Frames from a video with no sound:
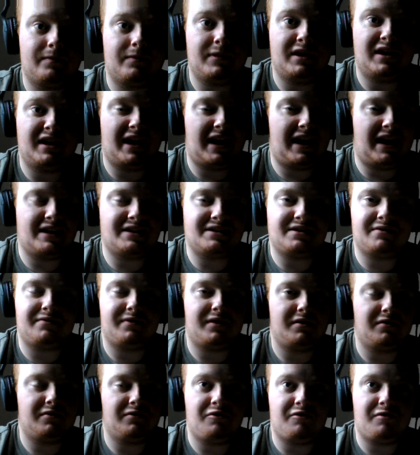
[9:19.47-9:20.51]
you had to
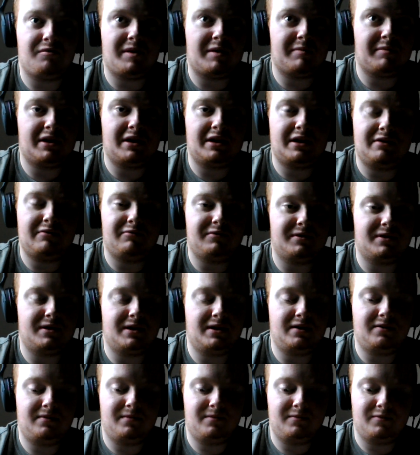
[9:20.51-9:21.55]
feel for him. I mean, he was
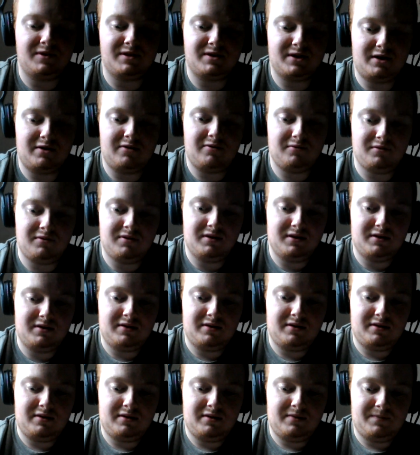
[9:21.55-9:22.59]
so...
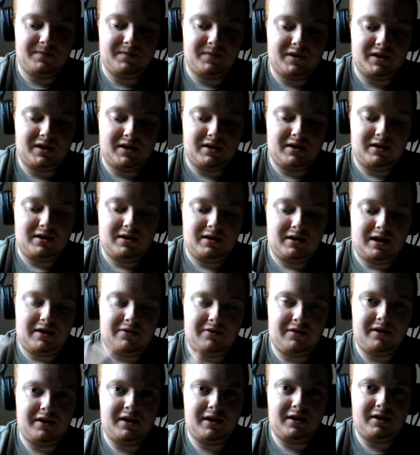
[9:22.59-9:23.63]
I
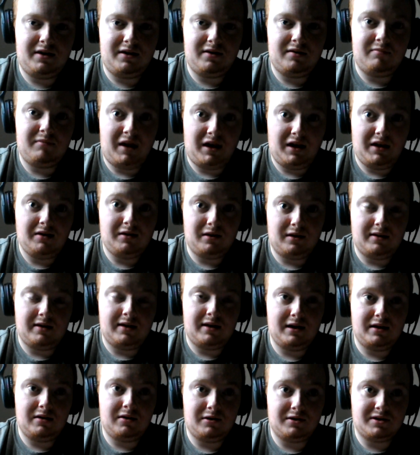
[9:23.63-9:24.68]
think he
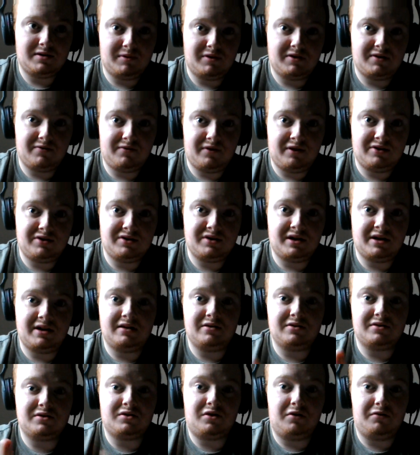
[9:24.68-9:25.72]
lost motivation and he
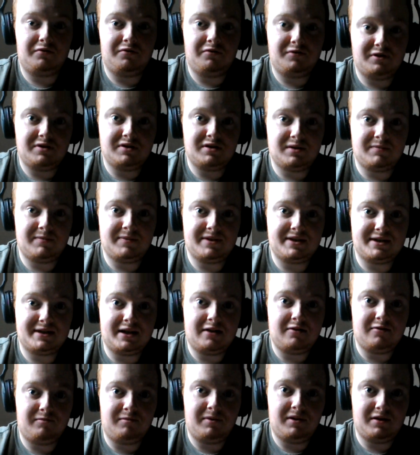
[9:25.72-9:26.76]
lost confidence in
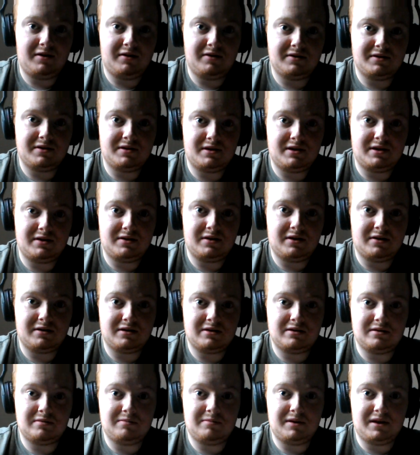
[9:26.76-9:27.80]
himself because he
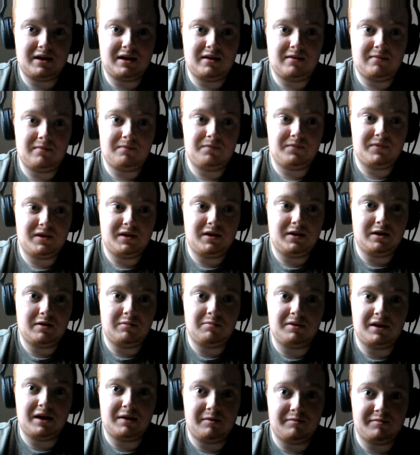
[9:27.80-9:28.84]
started to blame
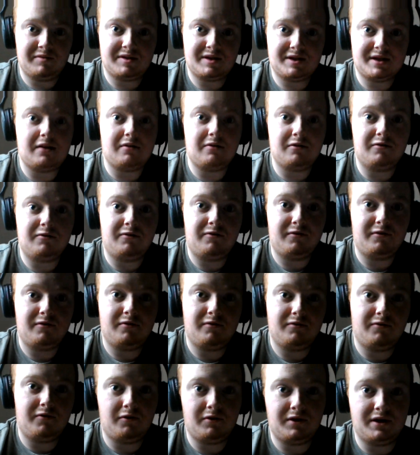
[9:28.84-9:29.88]
himself
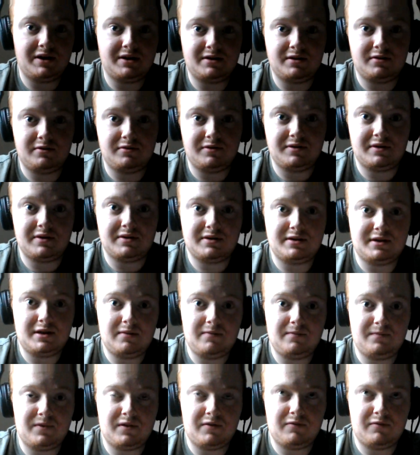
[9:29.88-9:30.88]
for losing the seat.